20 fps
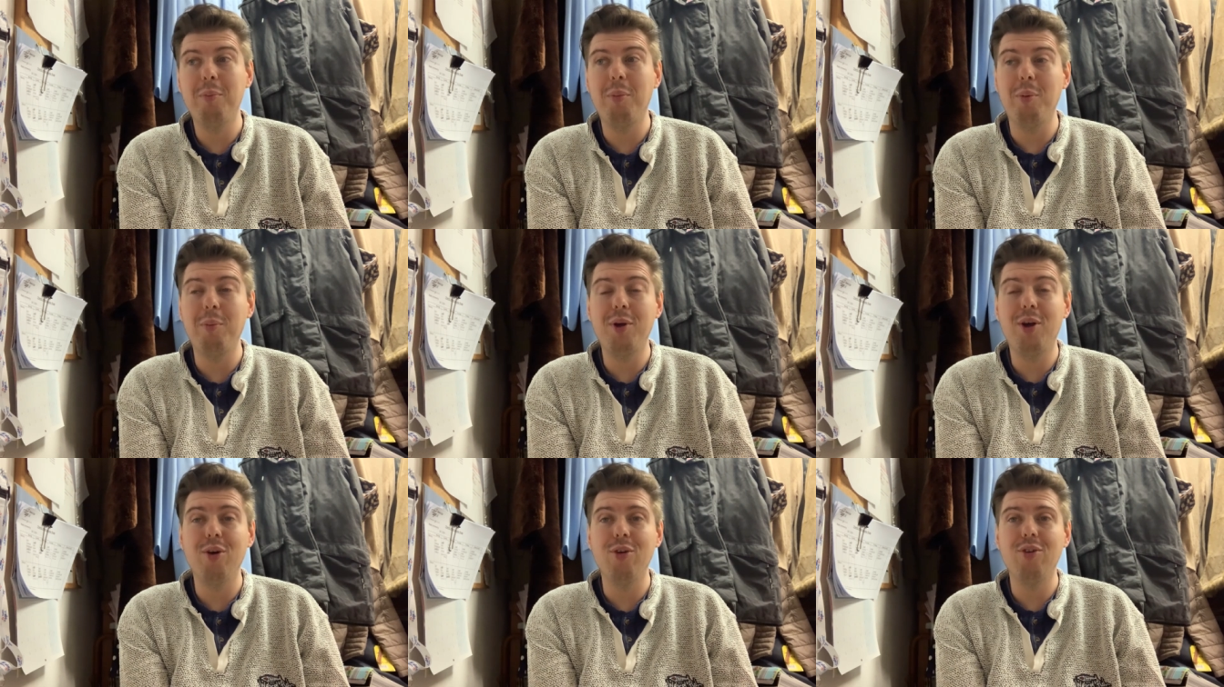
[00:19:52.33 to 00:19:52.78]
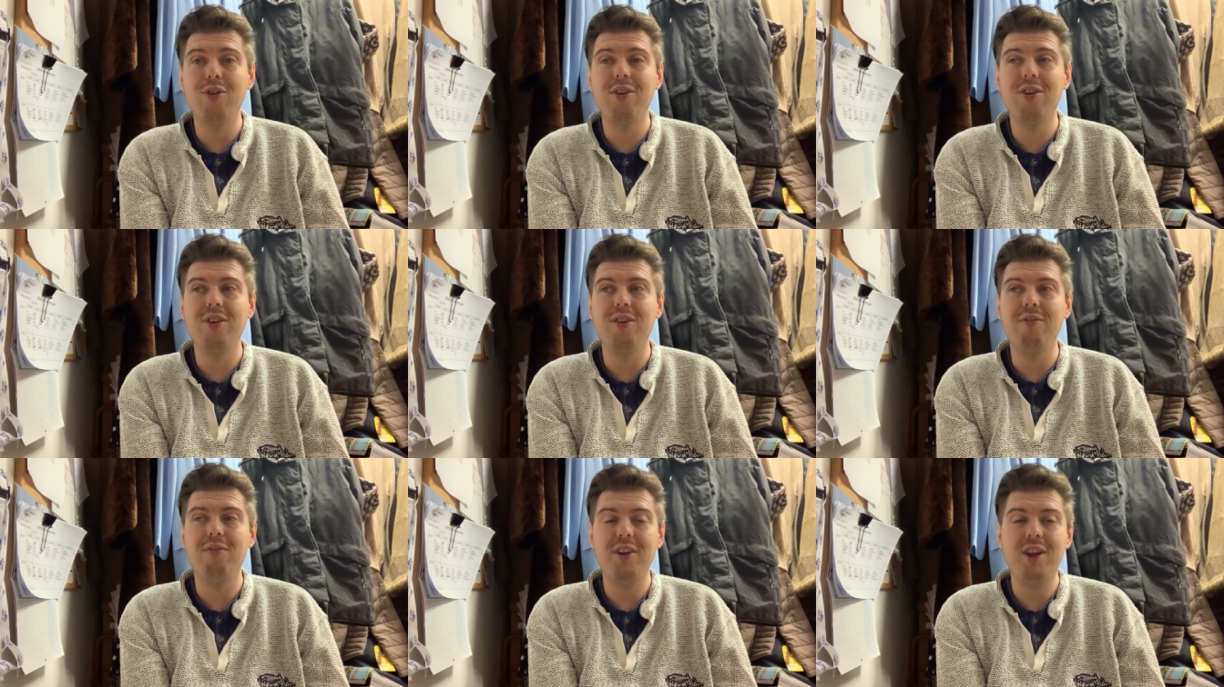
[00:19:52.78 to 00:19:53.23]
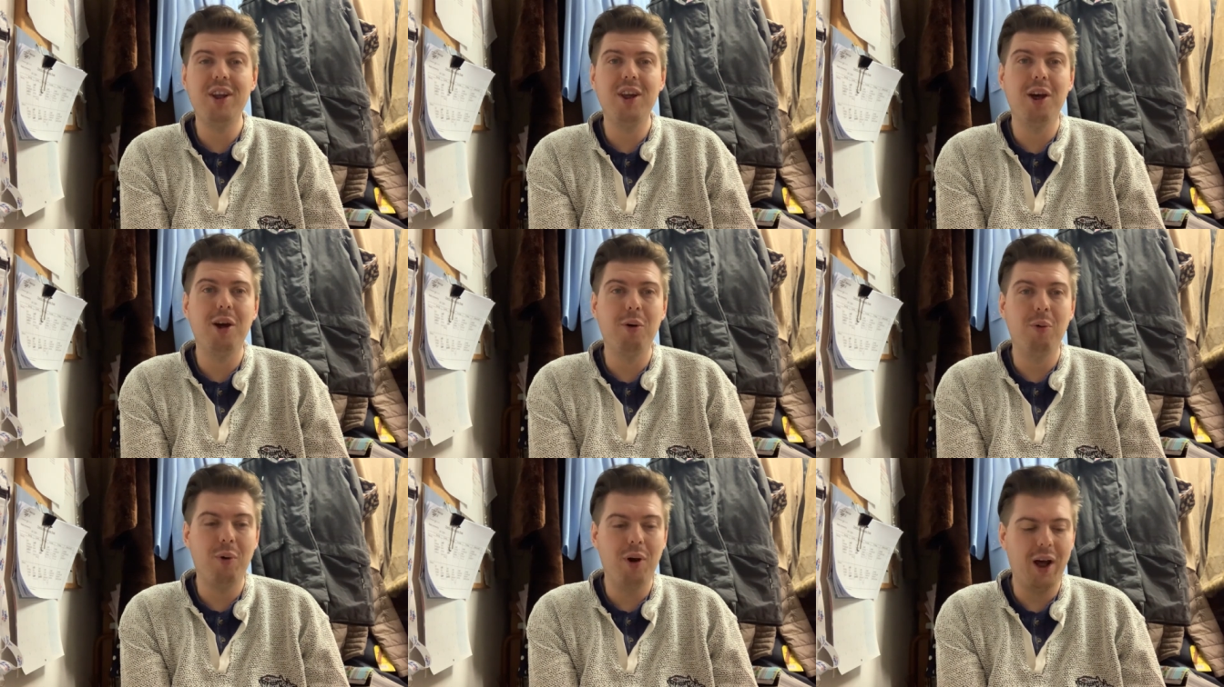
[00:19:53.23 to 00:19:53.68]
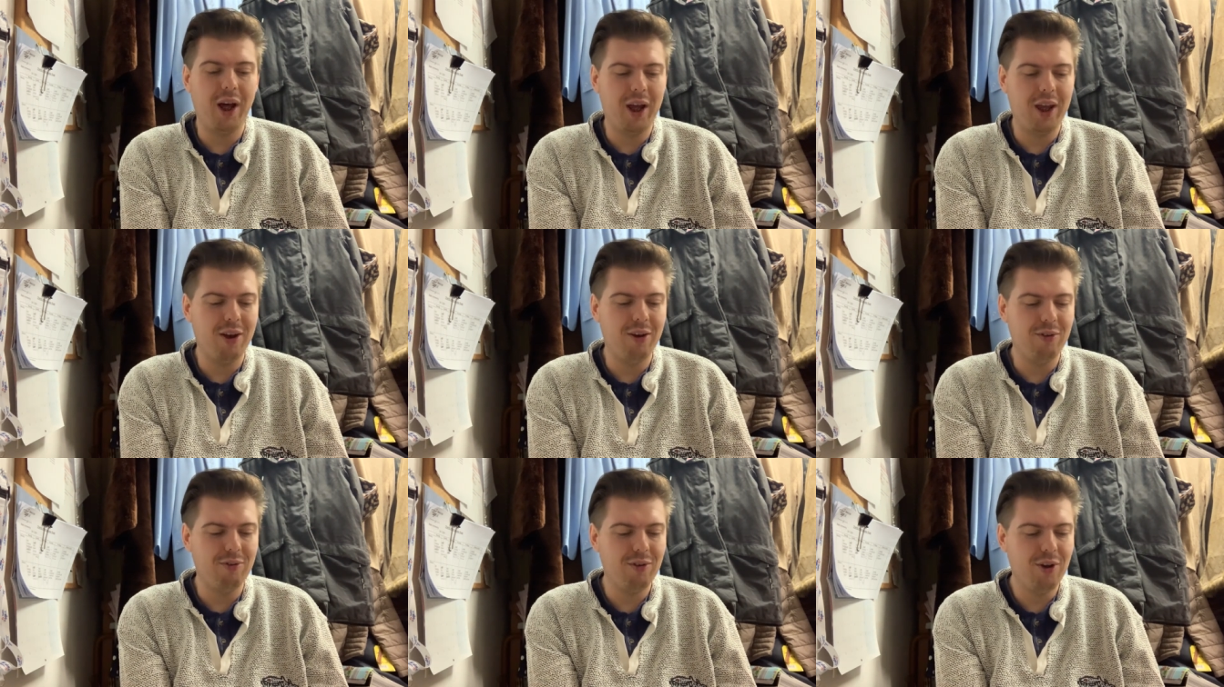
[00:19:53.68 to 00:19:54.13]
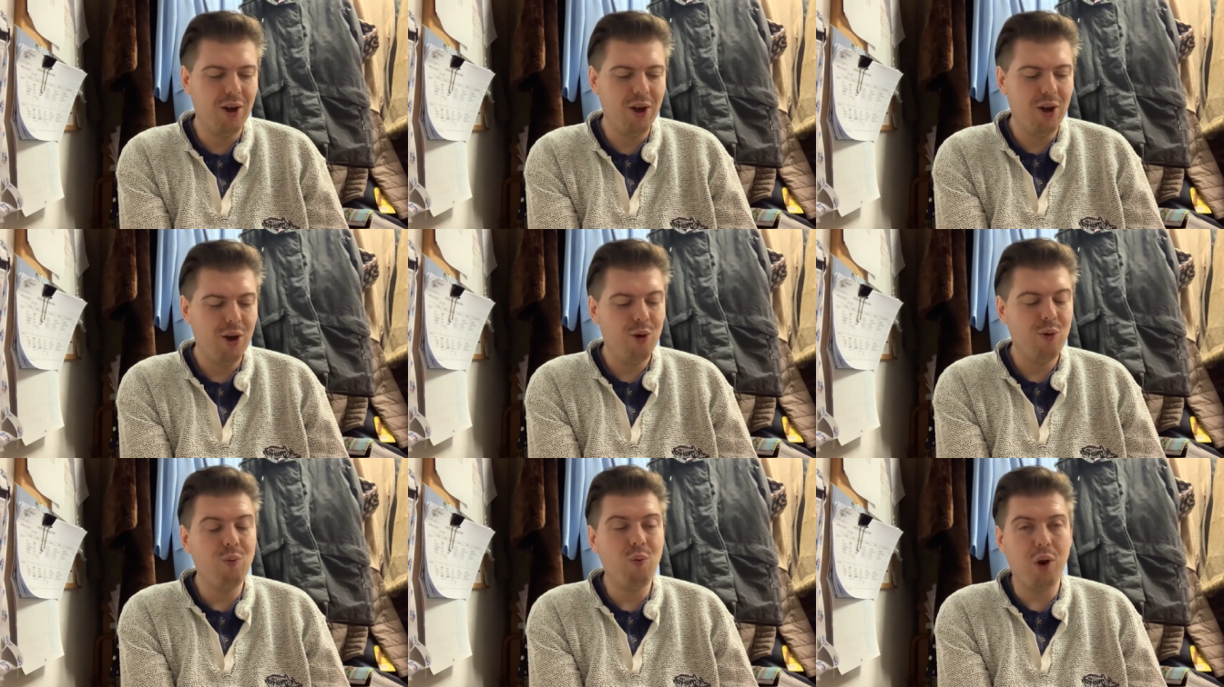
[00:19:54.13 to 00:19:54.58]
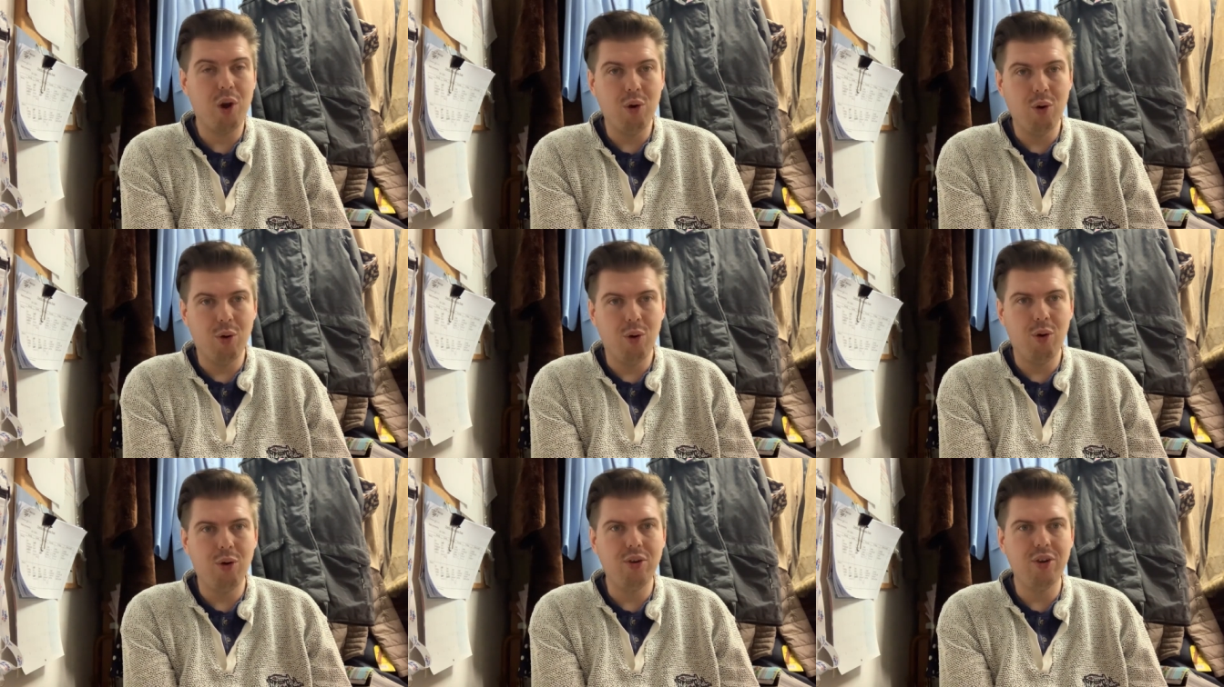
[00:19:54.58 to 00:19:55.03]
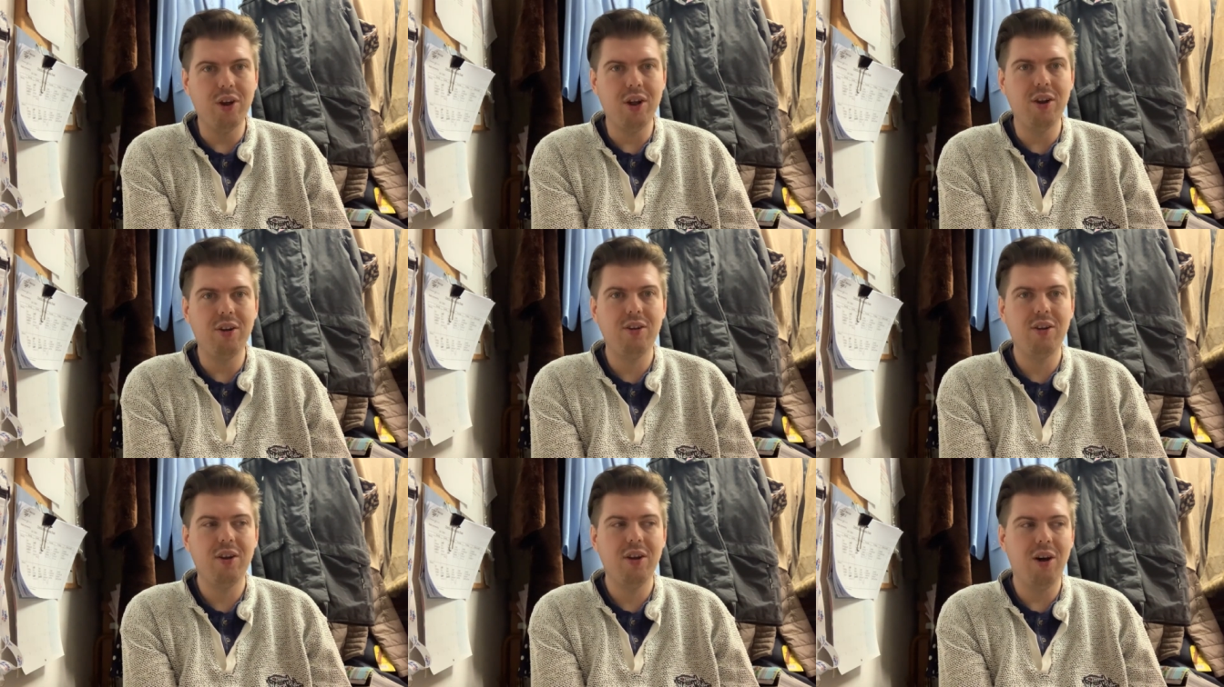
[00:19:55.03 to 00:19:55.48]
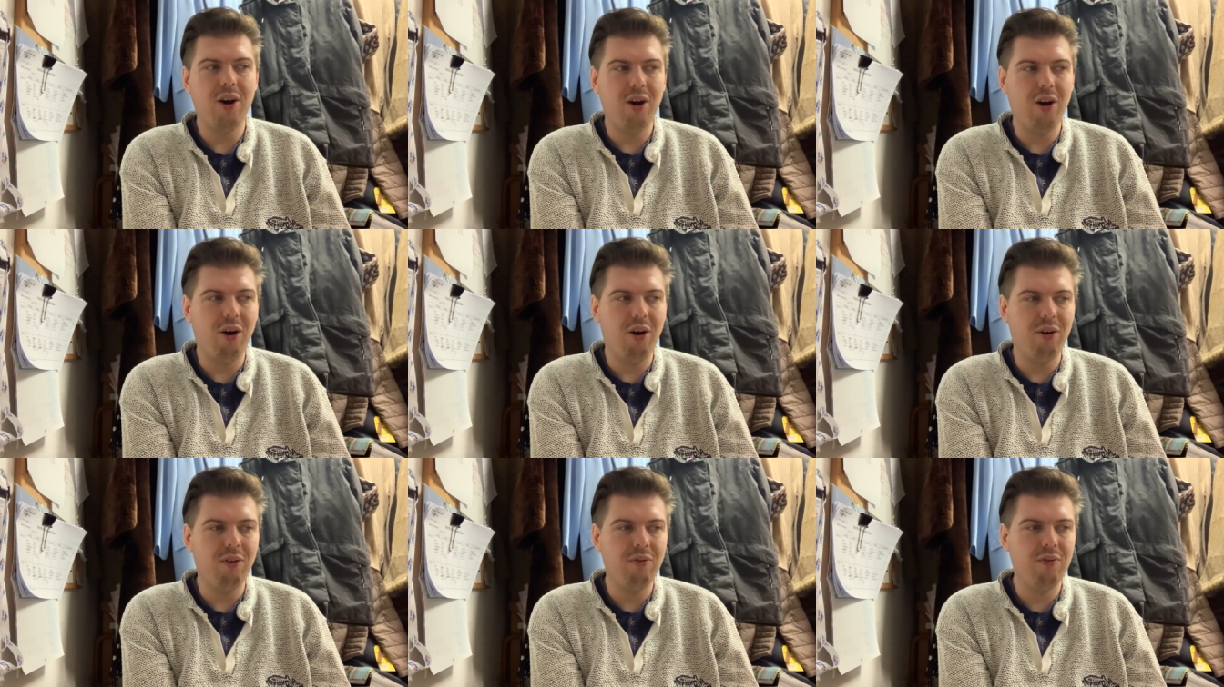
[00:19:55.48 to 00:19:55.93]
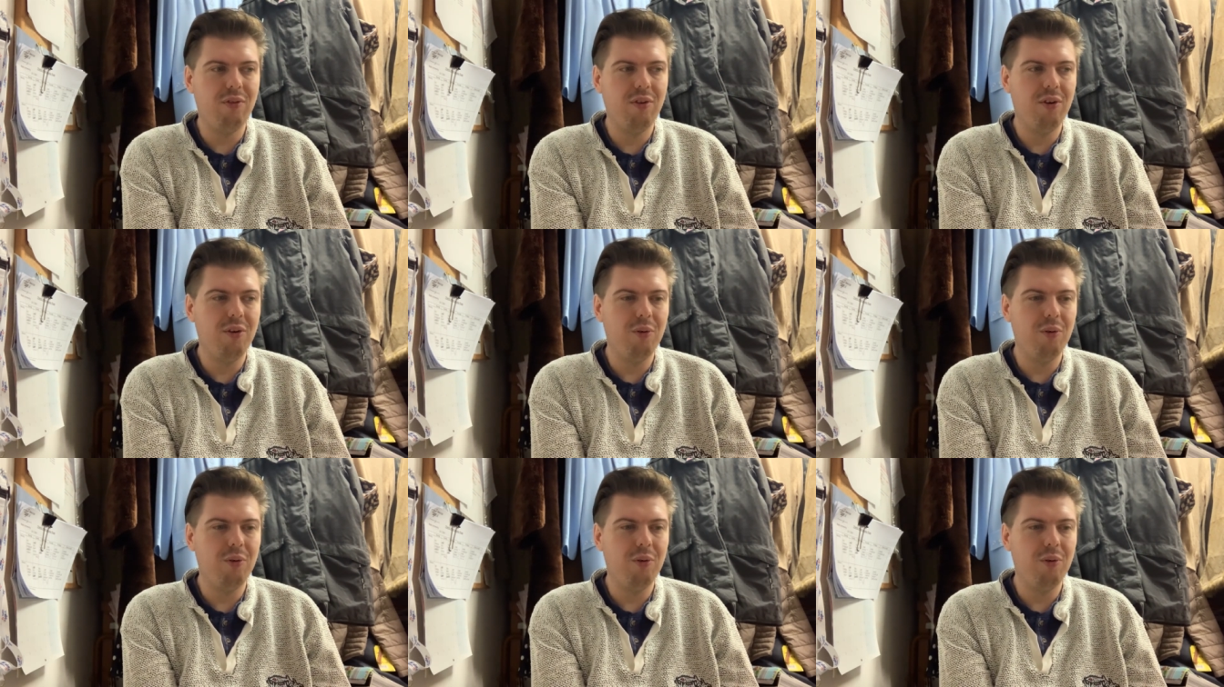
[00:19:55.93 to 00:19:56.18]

but because the video I have recorded of